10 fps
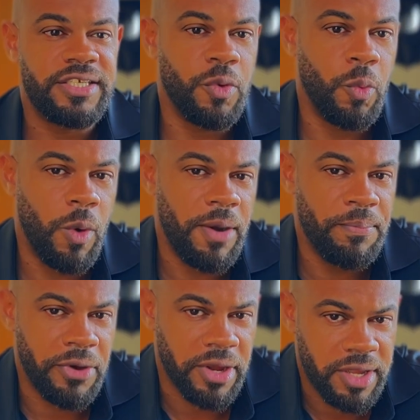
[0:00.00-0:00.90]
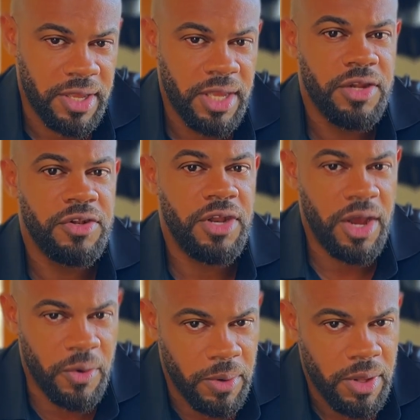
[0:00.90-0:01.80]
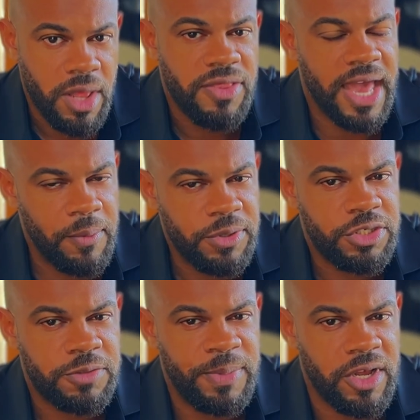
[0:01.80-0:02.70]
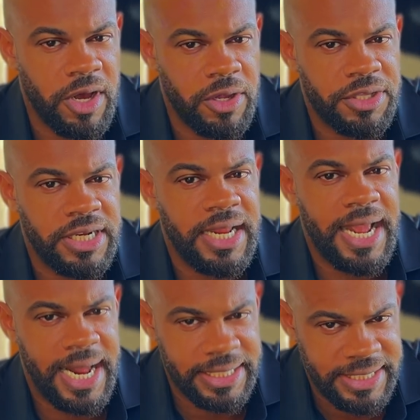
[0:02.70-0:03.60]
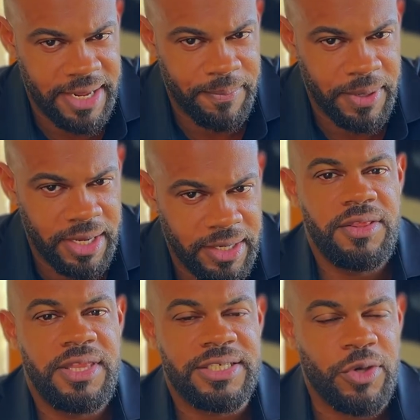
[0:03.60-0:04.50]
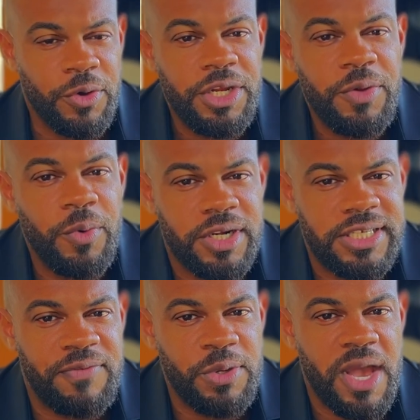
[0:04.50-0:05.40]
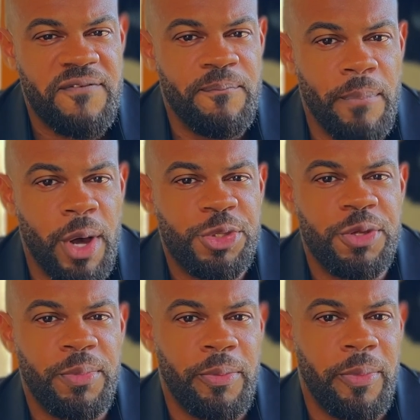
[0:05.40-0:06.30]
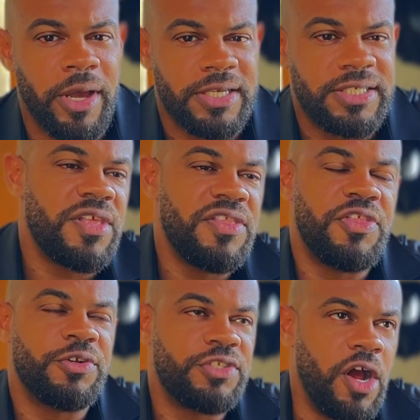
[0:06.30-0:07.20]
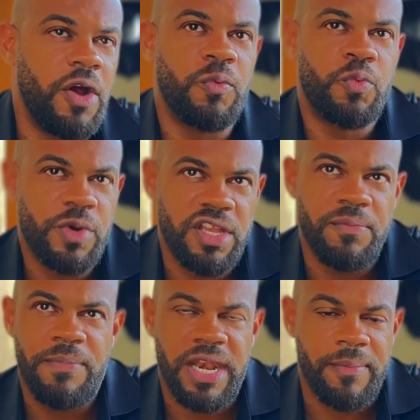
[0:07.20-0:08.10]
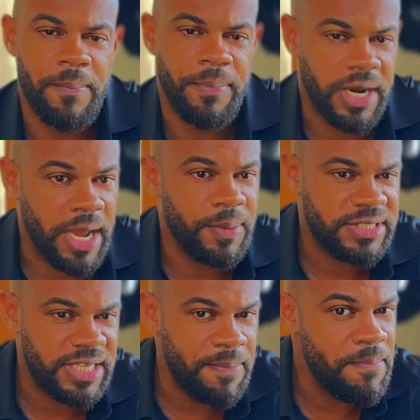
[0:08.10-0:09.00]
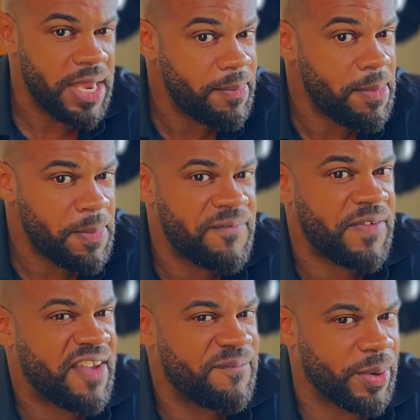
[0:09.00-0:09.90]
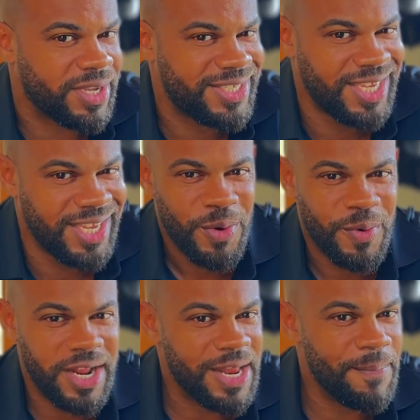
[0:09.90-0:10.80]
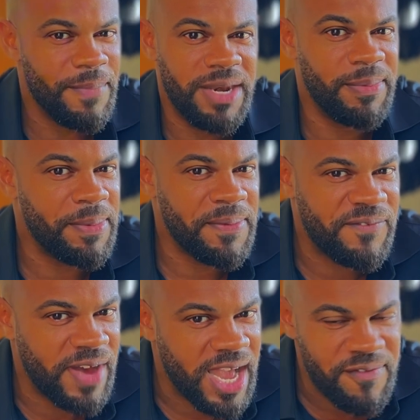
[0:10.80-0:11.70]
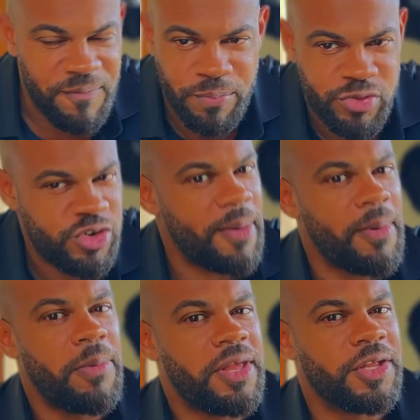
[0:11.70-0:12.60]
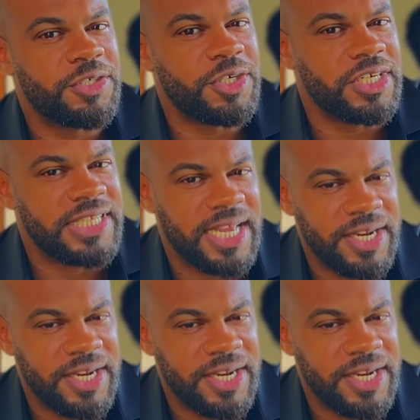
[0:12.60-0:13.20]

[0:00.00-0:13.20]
it one book? No, that would just be called an ad campaign. This only works if you have multiple books. There's not real minimum, but I would say minimum of 5 books, right? A minimum of 5, probably closer to 10,